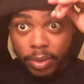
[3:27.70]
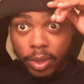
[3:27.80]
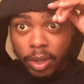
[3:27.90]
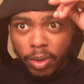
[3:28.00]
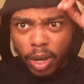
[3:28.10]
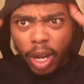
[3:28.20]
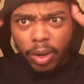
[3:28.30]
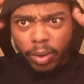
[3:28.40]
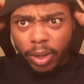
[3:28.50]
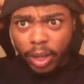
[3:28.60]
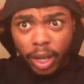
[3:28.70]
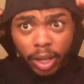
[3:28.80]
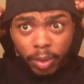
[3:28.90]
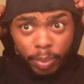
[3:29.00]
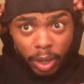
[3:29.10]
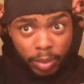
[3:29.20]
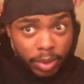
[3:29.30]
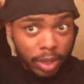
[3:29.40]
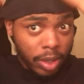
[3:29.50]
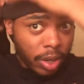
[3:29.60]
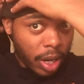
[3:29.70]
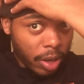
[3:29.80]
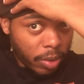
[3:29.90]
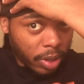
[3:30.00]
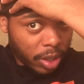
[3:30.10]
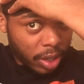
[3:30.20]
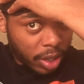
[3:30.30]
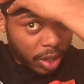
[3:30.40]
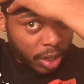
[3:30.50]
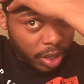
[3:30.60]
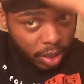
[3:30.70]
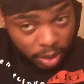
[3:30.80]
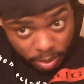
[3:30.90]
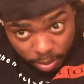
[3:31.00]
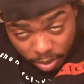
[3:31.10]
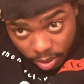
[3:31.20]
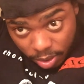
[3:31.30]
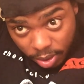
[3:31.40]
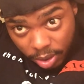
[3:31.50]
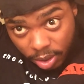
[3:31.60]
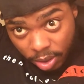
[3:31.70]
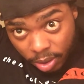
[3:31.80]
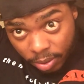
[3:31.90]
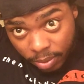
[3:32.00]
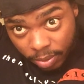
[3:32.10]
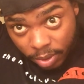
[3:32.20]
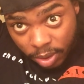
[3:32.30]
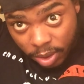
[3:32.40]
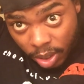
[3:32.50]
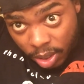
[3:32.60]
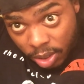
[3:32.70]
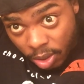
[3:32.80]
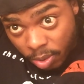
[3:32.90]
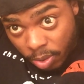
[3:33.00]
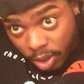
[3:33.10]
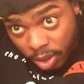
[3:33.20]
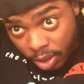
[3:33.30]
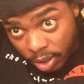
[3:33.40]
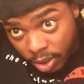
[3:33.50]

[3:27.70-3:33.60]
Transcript: A little awkward. I ain't no purpose. A little awkward. But let's see. Let's see how this is gonna work.